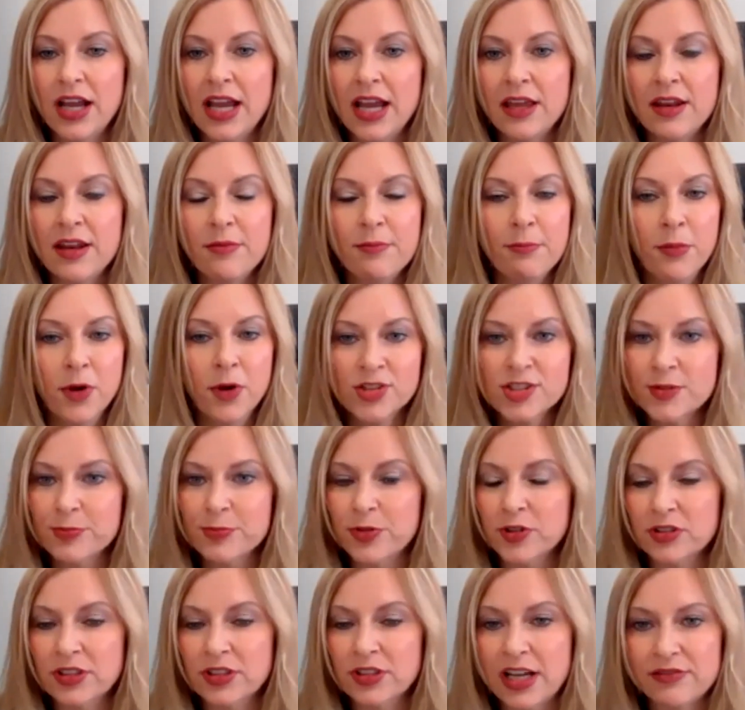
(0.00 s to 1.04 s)
at
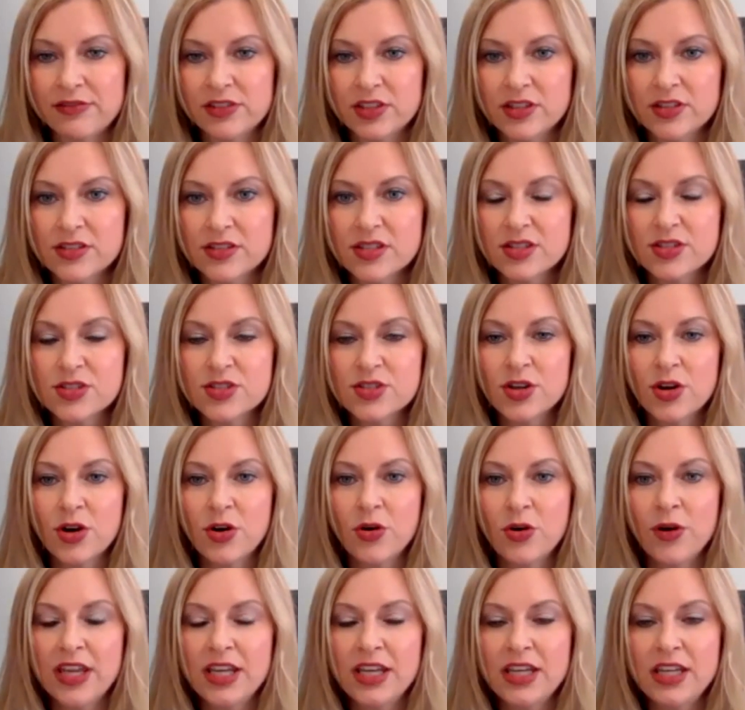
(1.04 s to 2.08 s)
multiple levels.
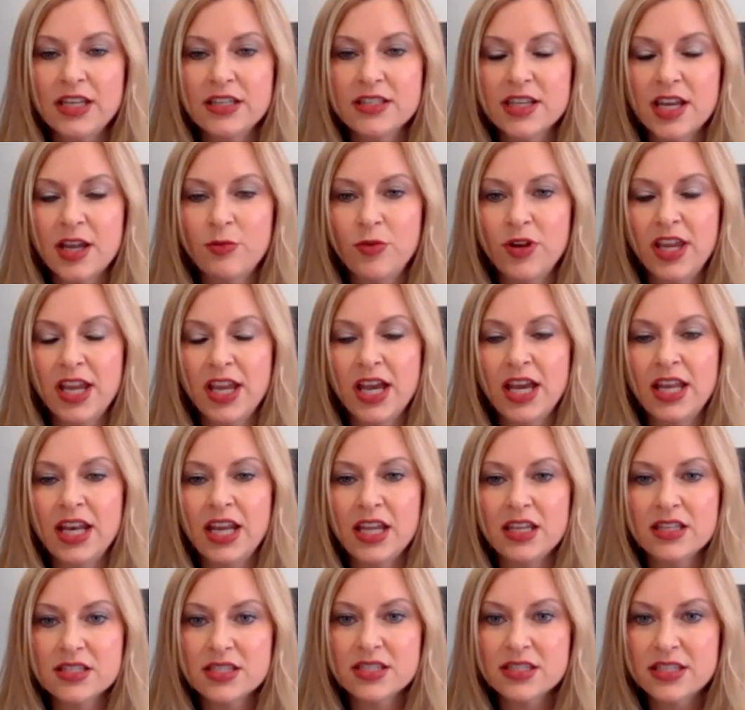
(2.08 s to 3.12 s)
So, anytime we had
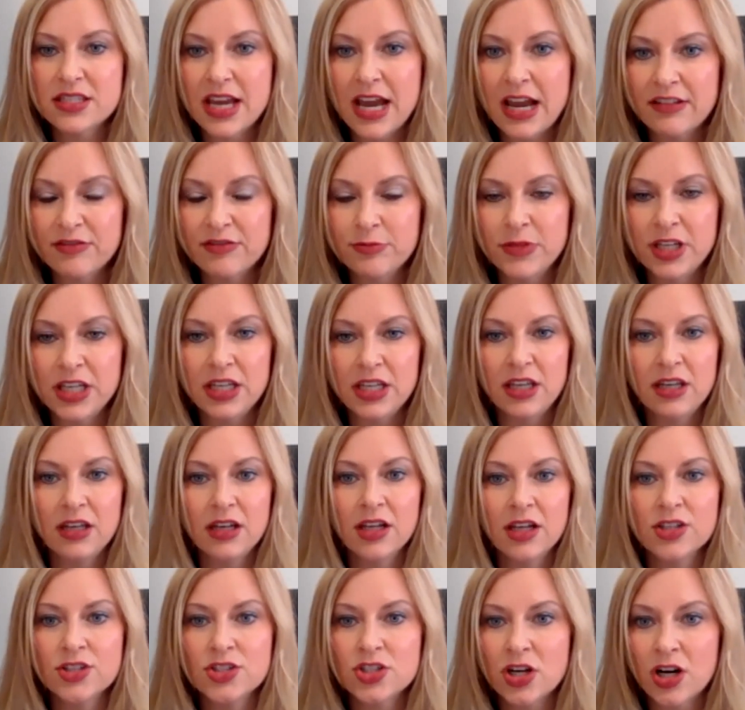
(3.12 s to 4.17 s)
a staff meeting,
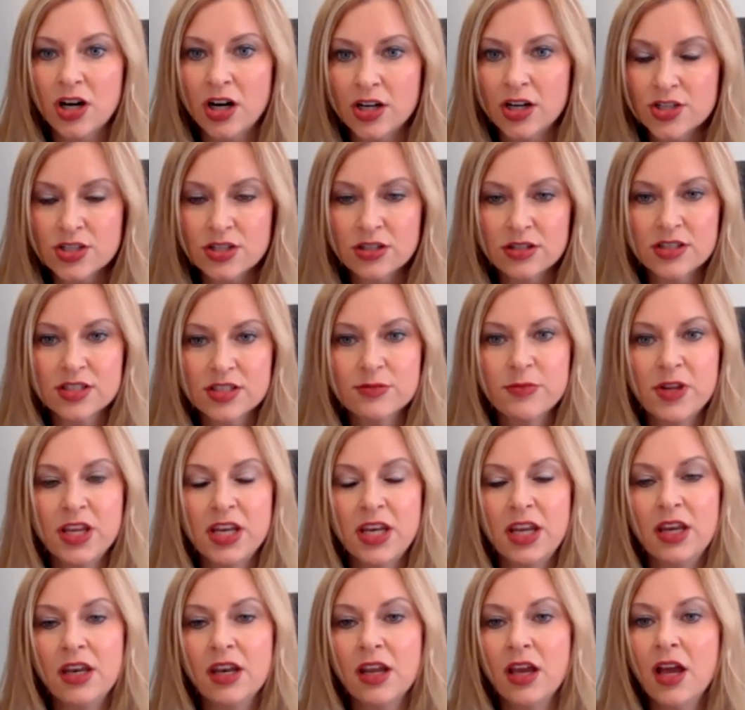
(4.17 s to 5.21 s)
a charge nurse
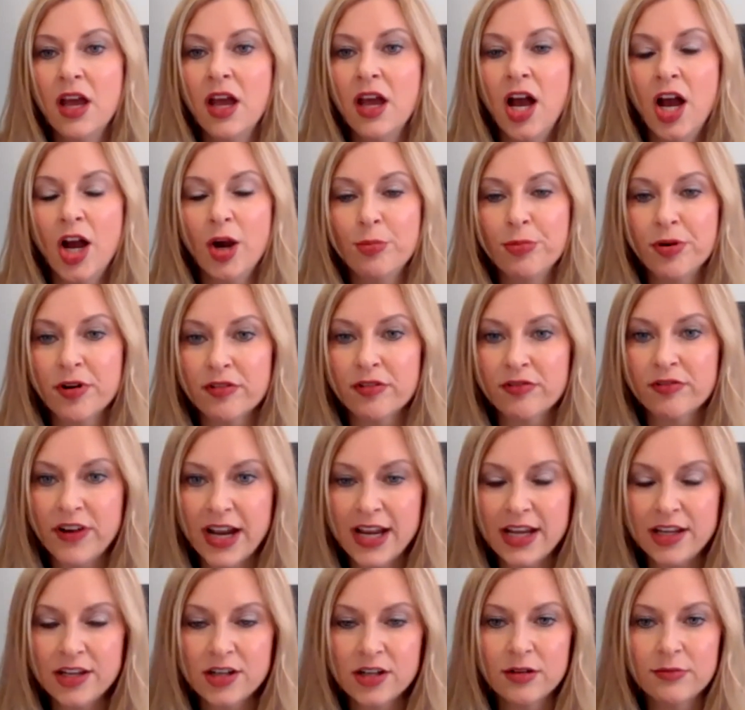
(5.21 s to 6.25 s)
meeting, a
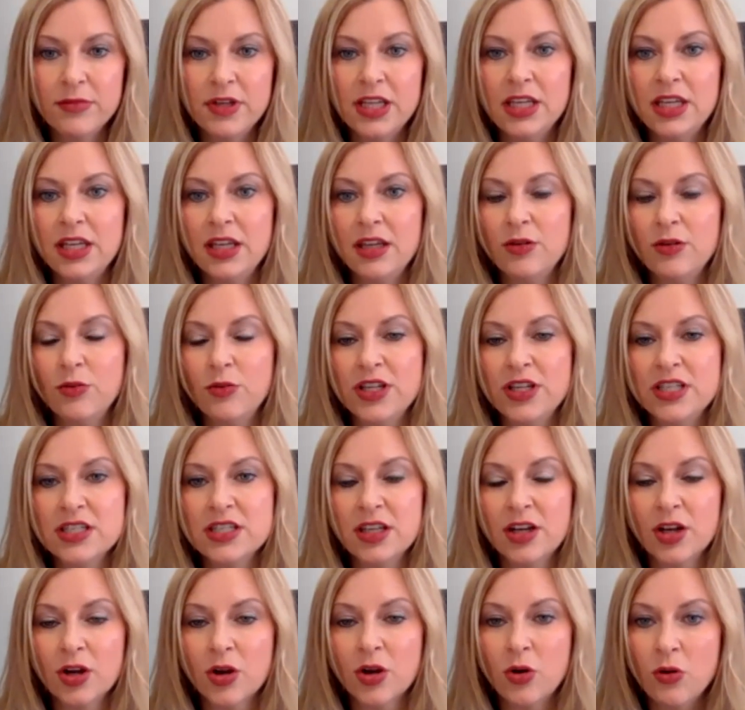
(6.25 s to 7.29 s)
provider meeting, we
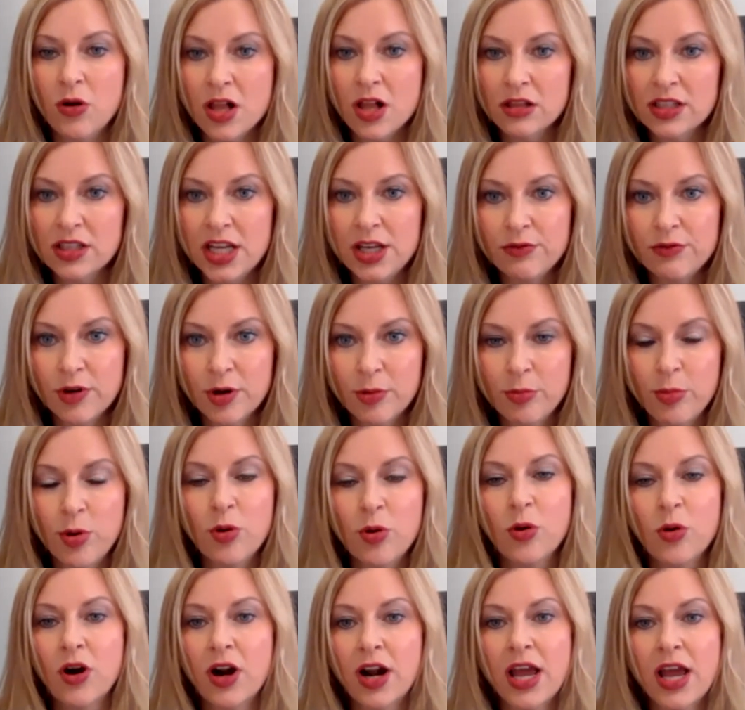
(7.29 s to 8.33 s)
did a quality
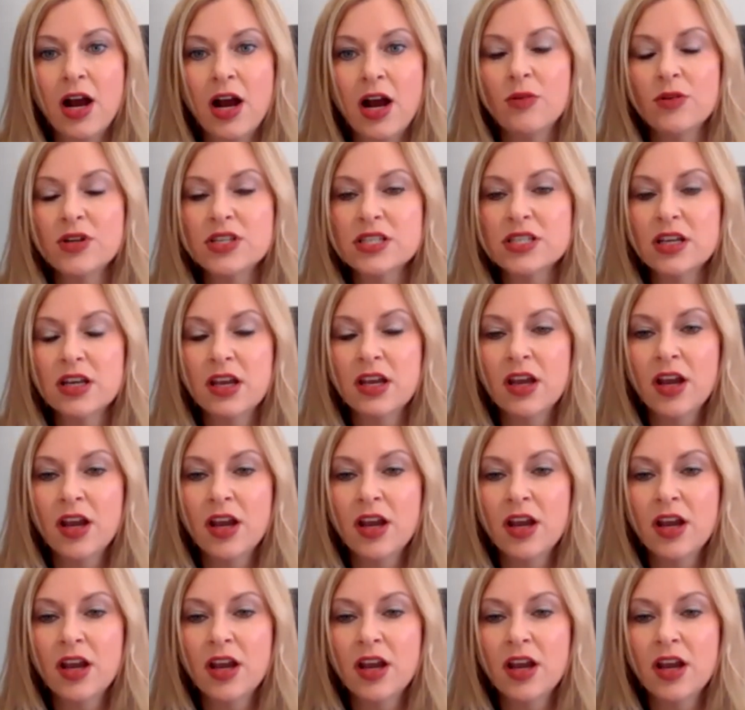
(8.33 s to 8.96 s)
report out.